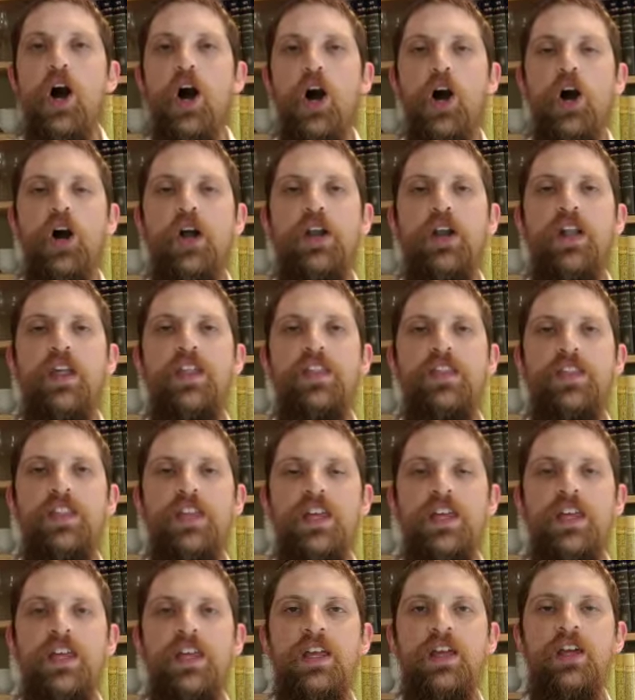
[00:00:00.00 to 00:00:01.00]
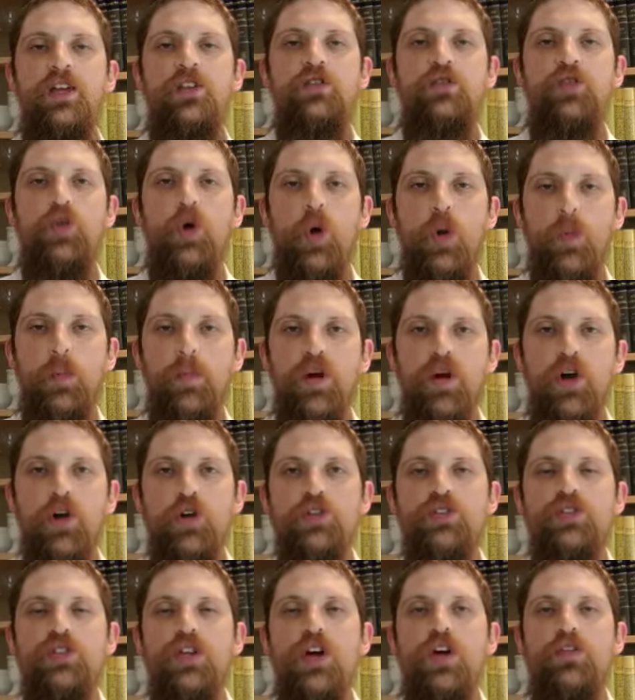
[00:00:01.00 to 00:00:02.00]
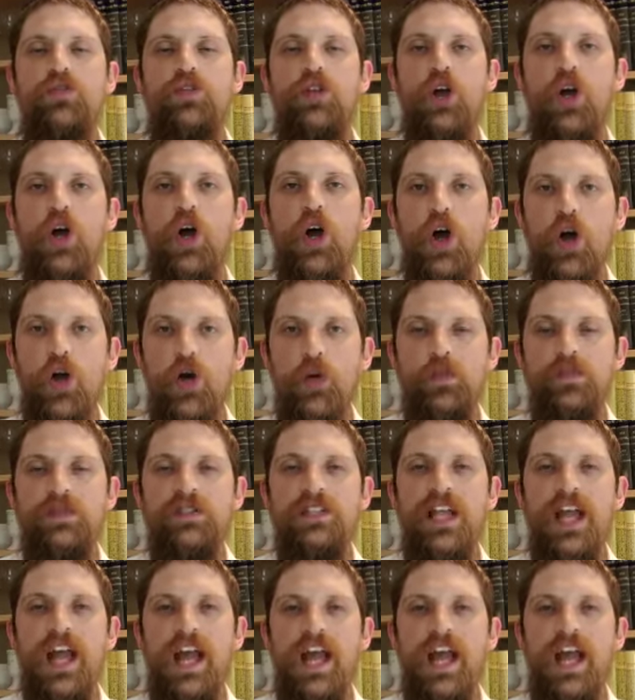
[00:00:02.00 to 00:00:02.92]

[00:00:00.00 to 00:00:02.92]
on the doorposts of your homes